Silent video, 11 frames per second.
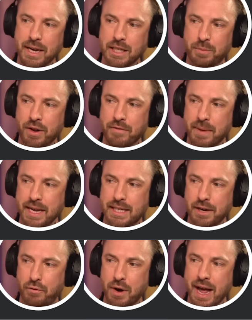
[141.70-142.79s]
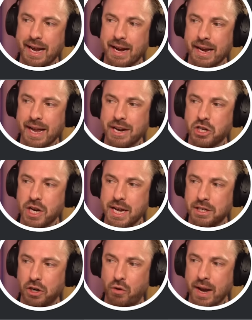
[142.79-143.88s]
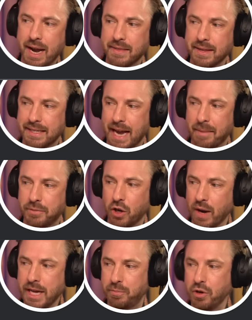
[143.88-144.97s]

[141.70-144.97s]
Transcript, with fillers: make this brief better for an AI engineer to create this app. So let's